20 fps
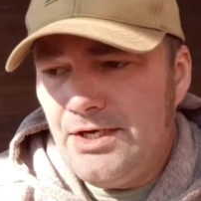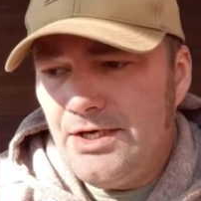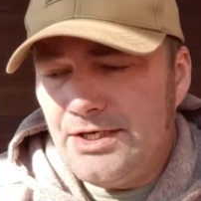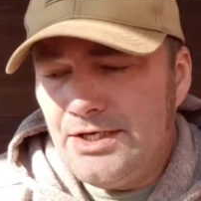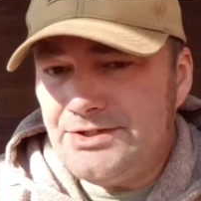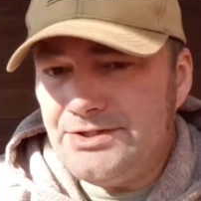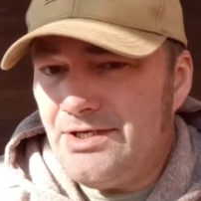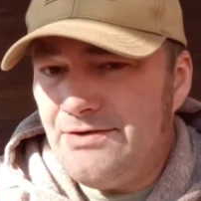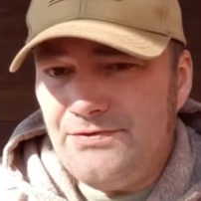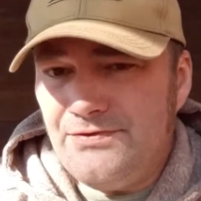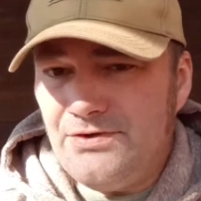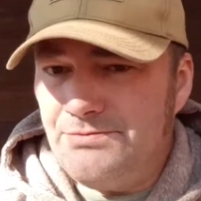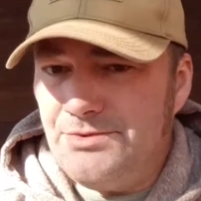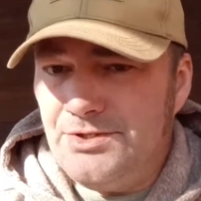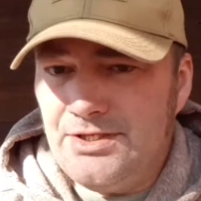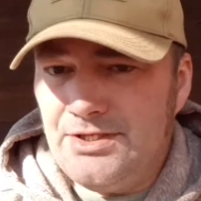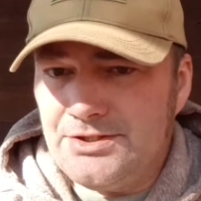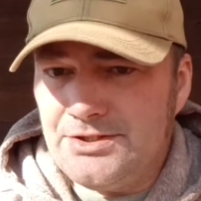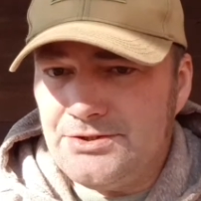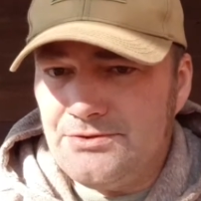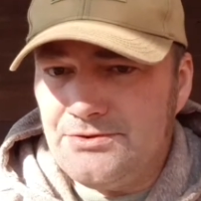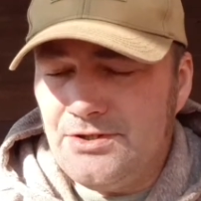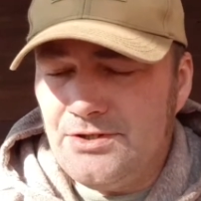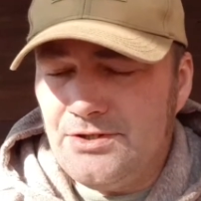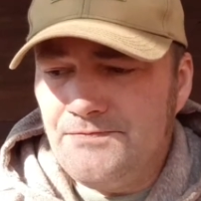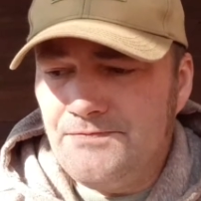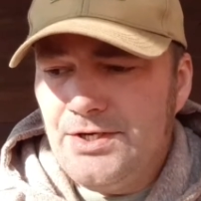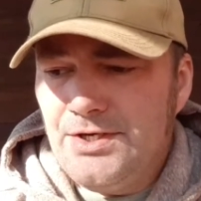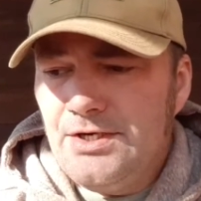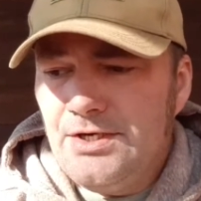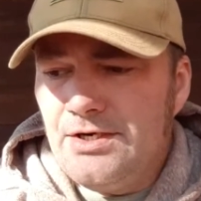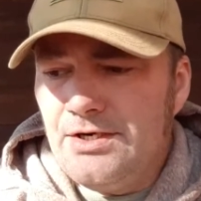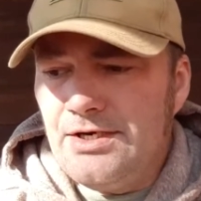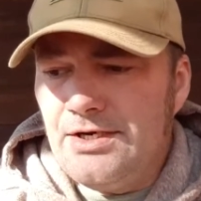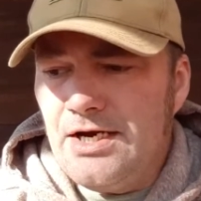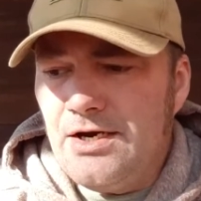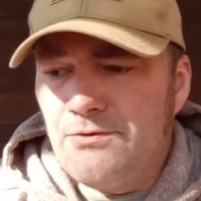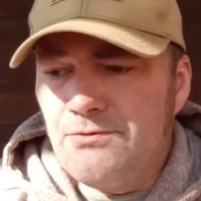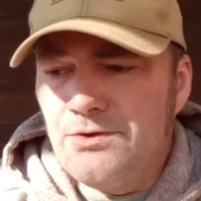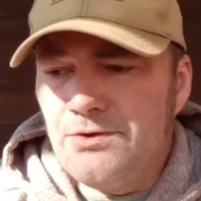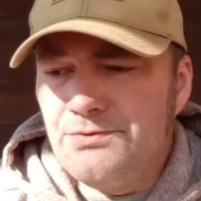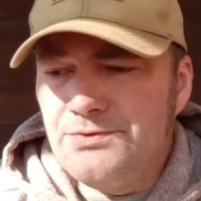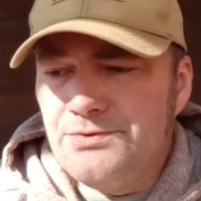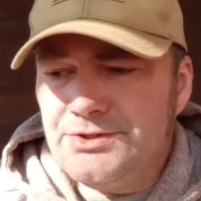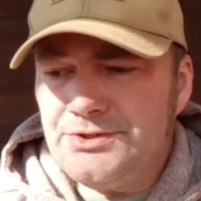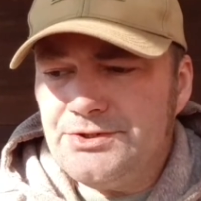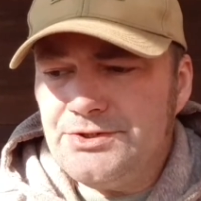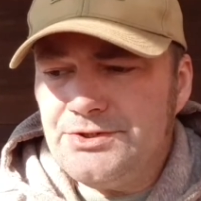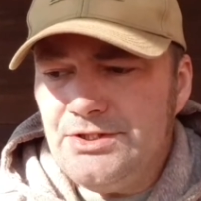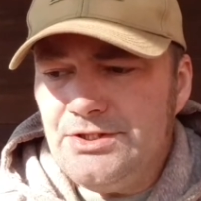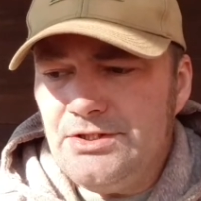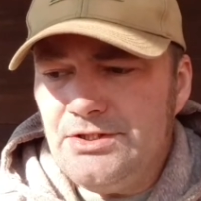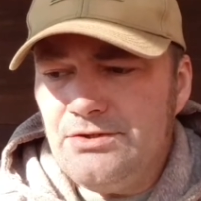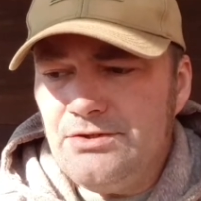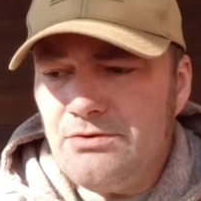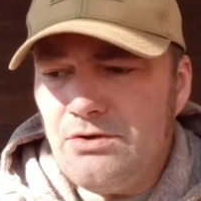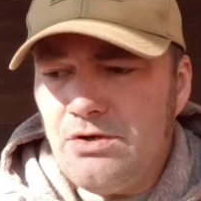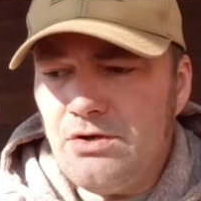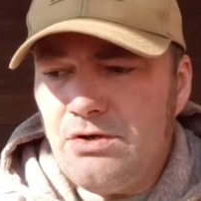it's not even going to be that strong. Now, will we see